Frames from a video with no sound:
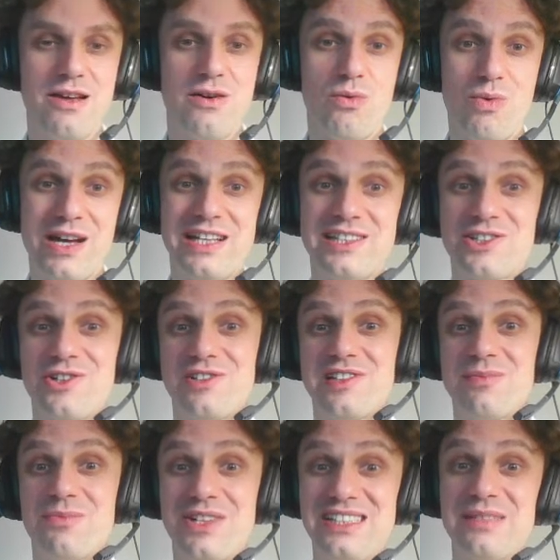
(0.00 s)
One is
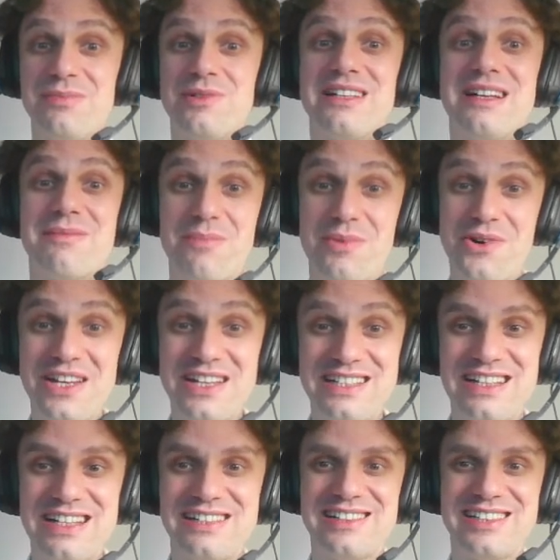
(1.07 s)
called principal component
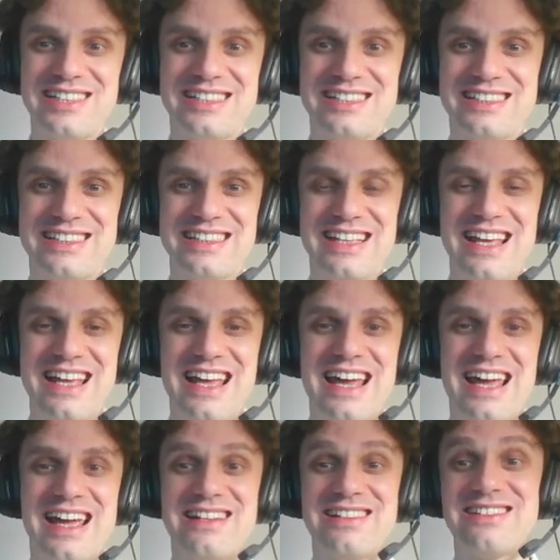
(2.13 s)
analysis,
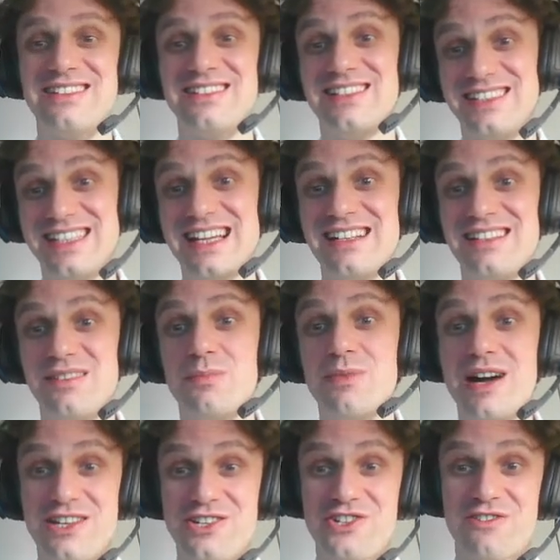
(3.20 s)
and the second
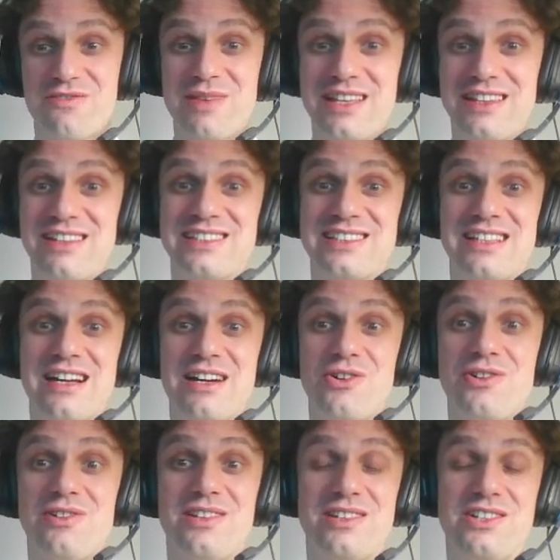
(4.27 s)
bunch of methods are
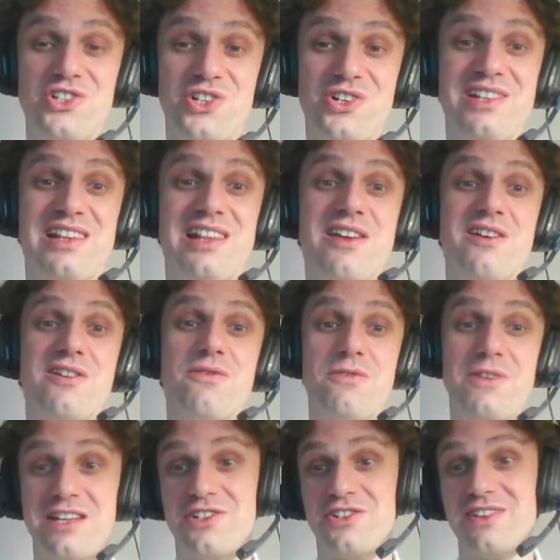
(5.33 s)
called jointly
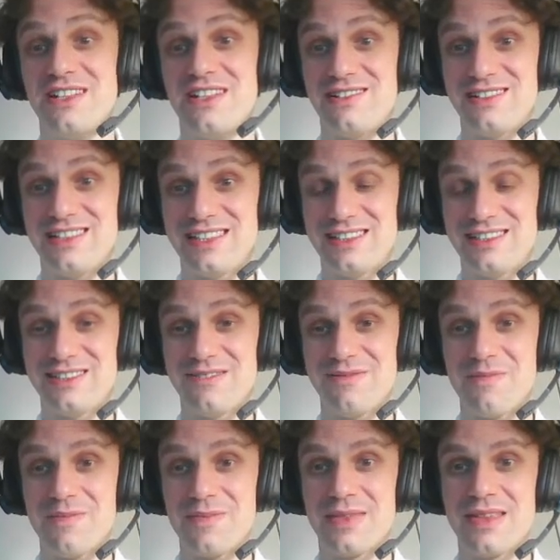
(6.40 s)
factor analysis.
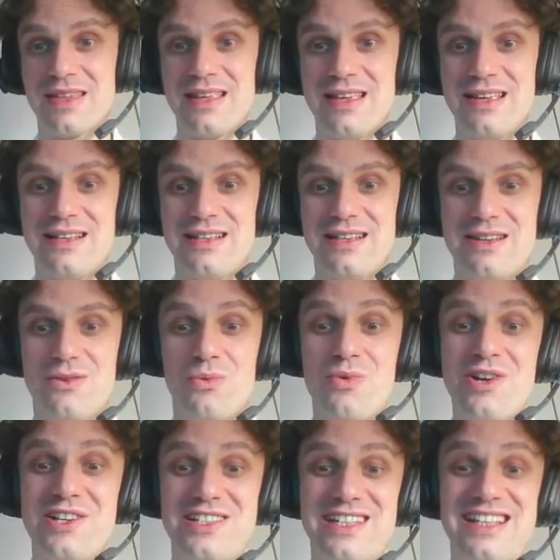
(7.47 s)

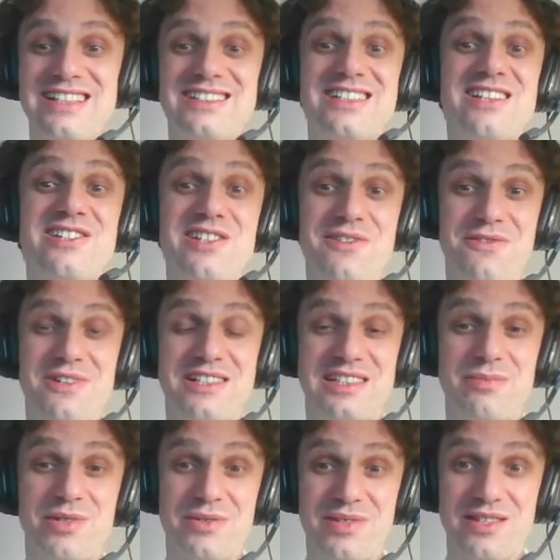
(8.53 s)
What is the difference
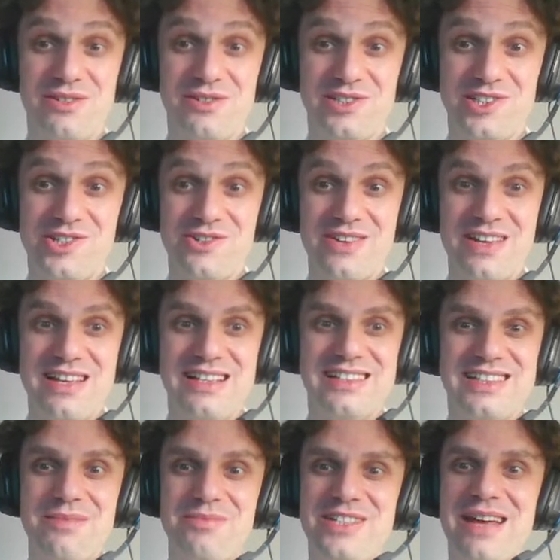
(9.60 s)
between those two?
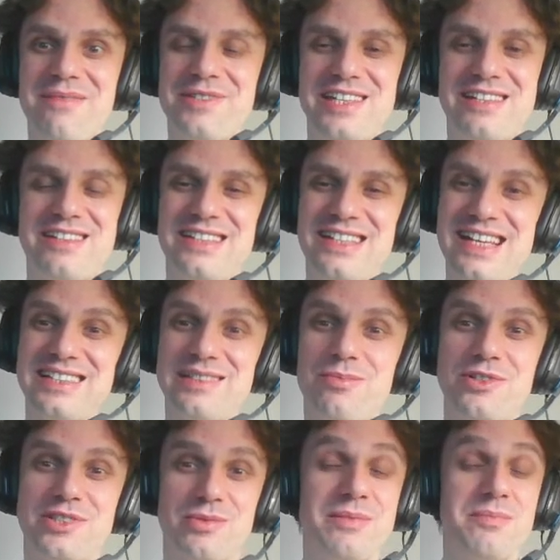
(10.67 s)
Sometimes in the
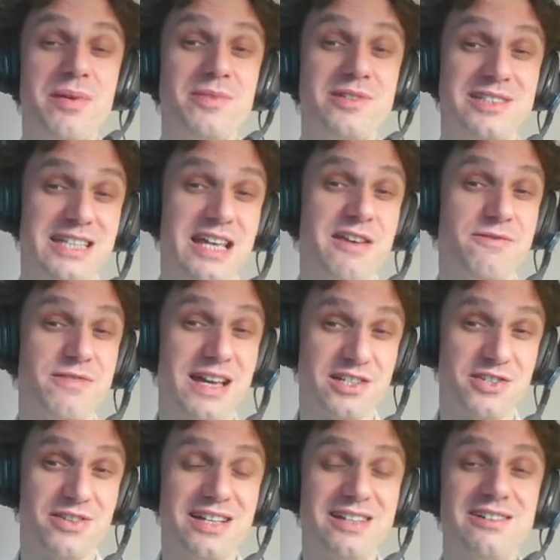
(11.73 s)
textbooks, when people say
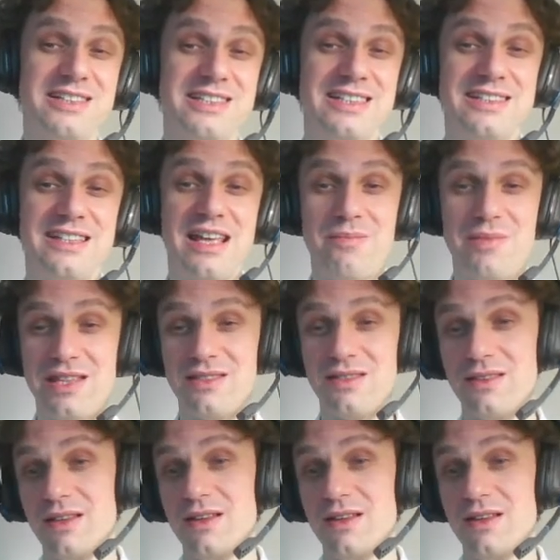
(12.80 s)
factor analysis, they mean